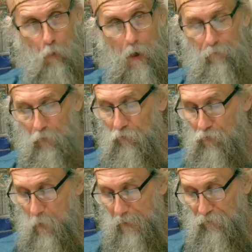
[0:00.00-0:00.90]
12, verse
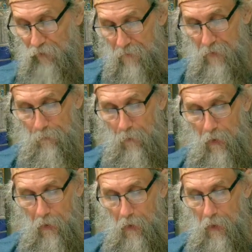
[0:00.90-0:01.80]
27.
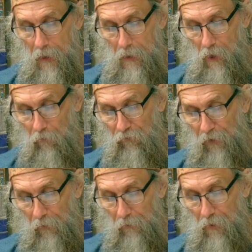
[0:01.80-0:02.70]
He notes
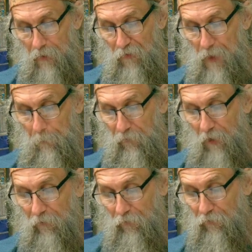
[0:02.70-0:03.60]
here that if he
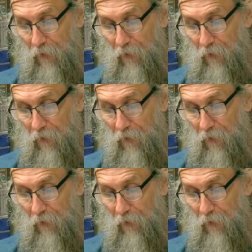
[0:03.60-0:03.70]
possesses